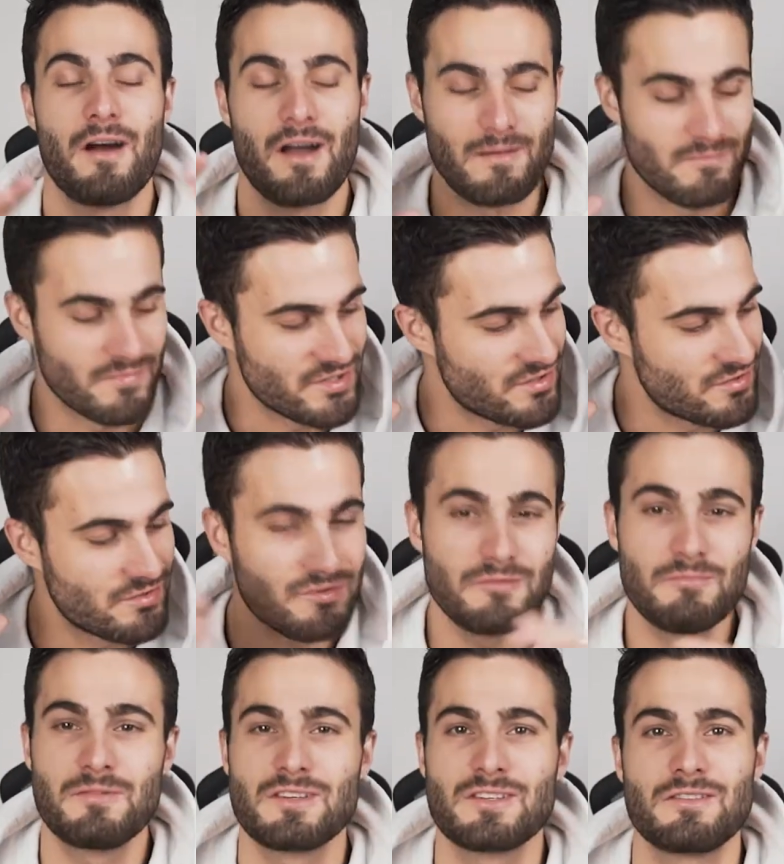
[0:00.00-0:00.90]
I'm
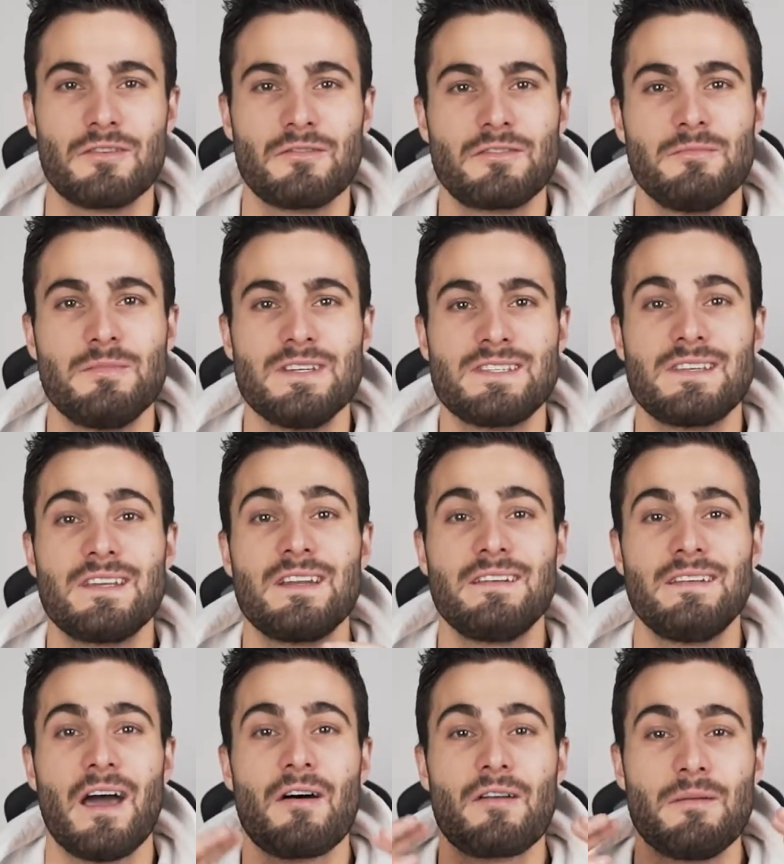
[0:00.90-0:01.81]
super stoked to be
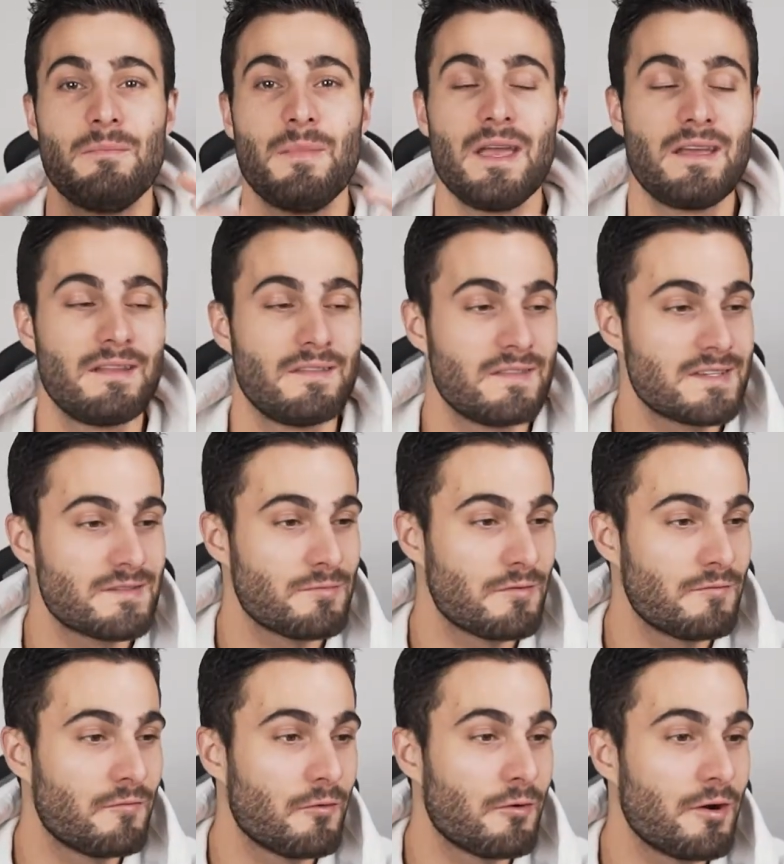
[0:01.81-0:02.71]
sitting down and making this
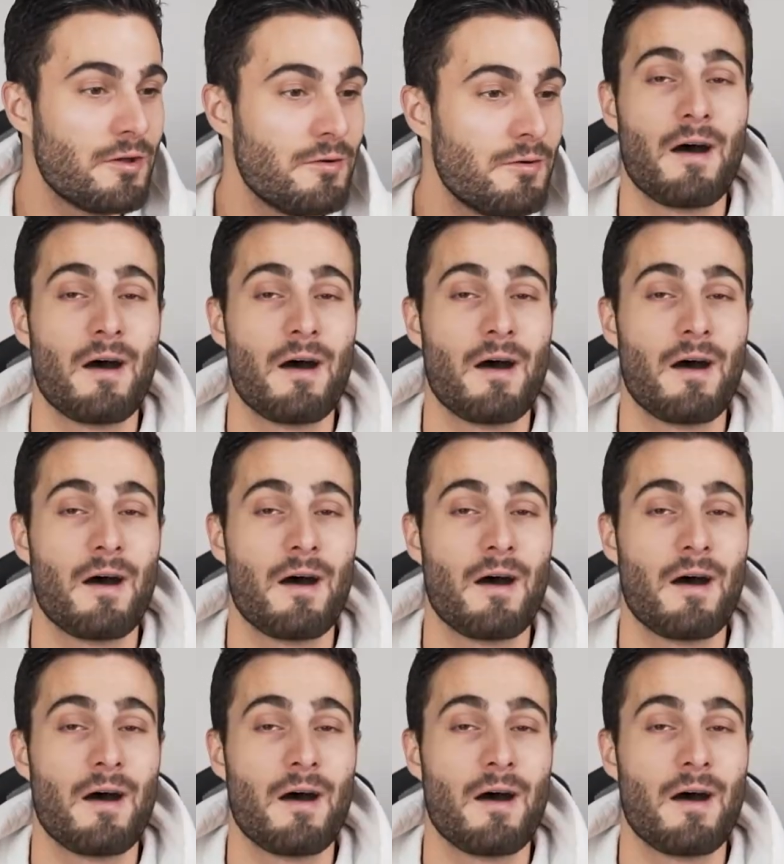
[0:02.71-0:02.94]
one for you.